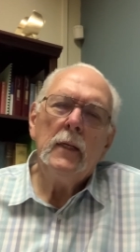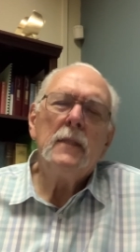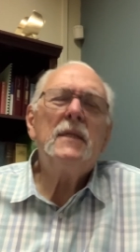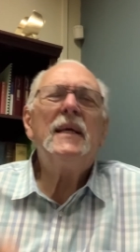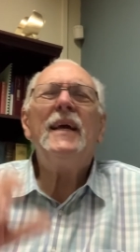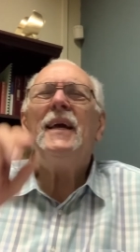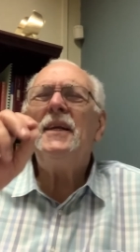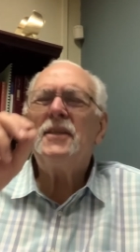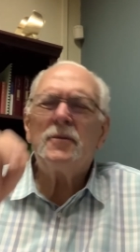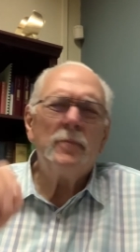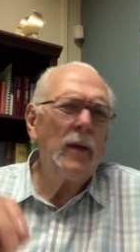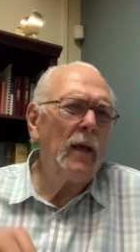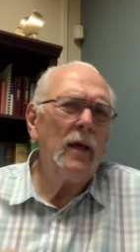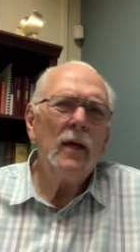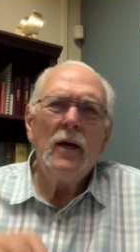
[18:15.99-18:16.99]
Teach
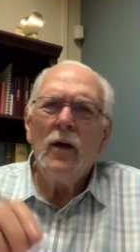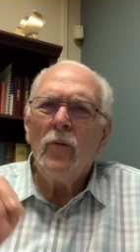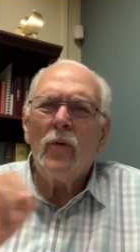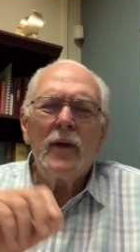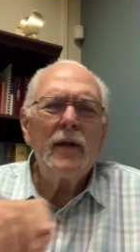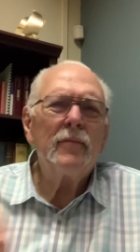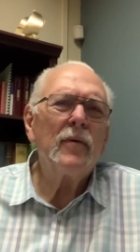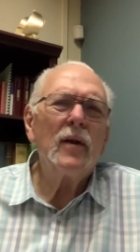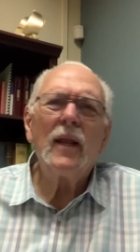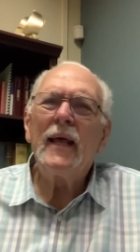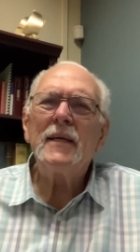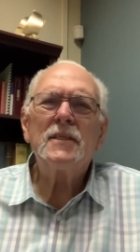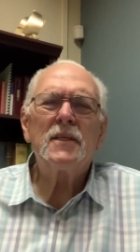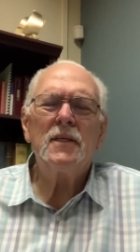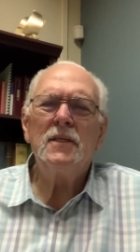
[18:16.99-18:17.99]
me whatever
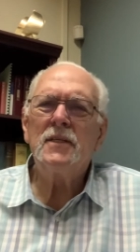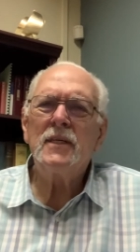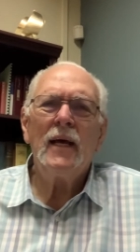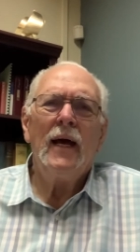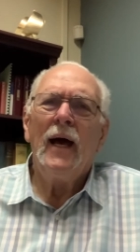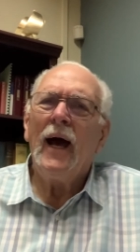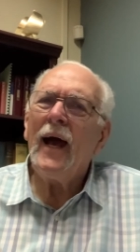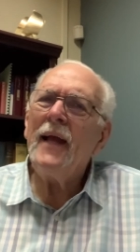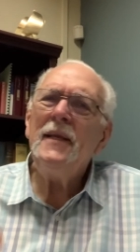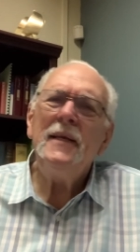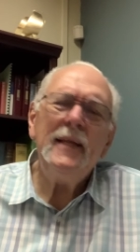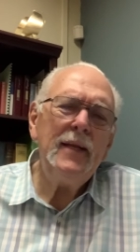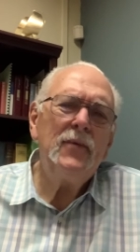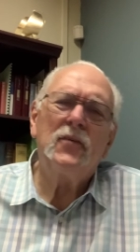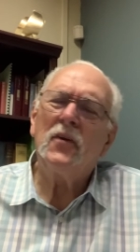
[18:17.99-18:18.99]
lessons I
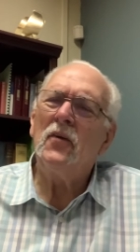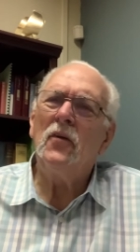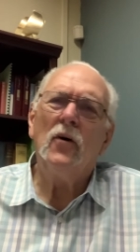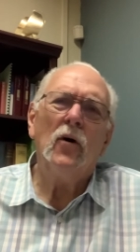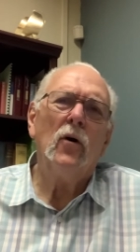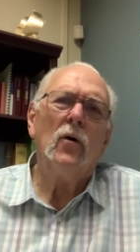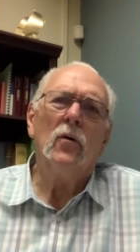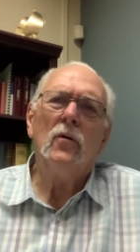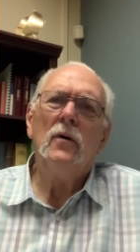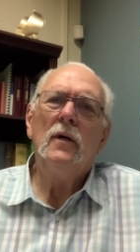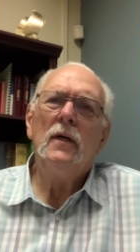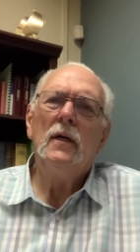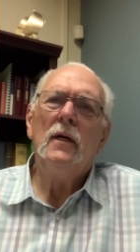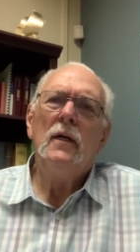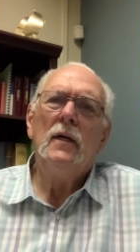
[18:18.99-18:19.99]
need to know.
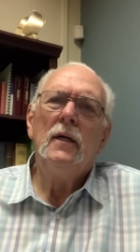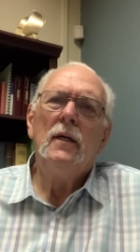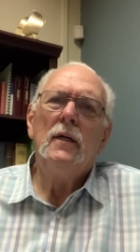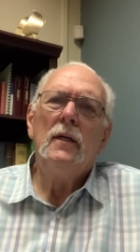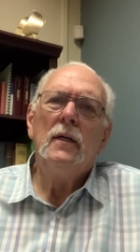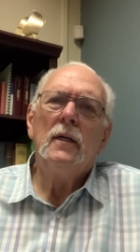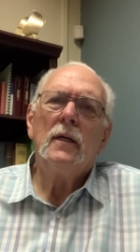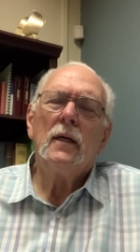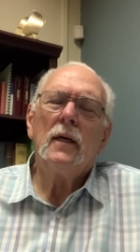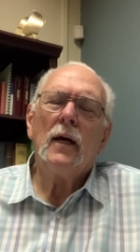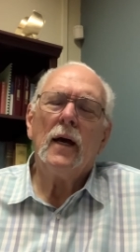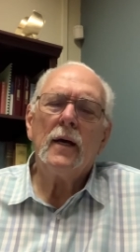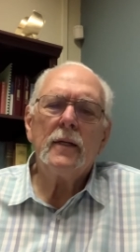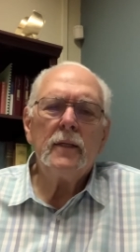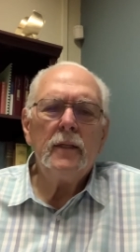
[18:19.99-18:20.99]

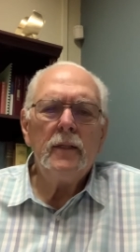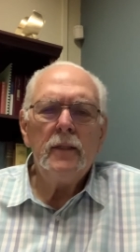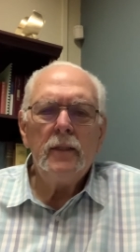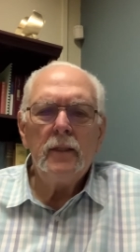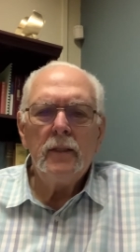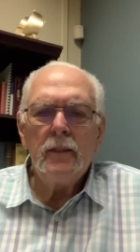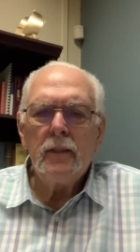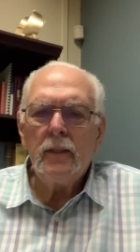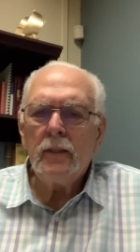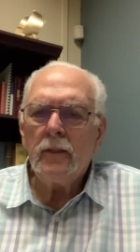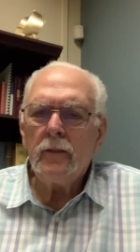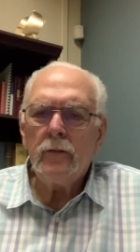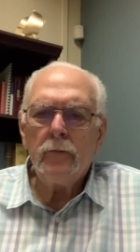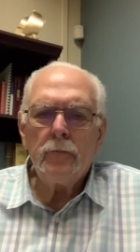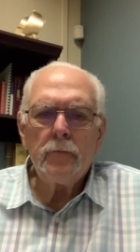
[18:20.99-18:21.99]
God, you know.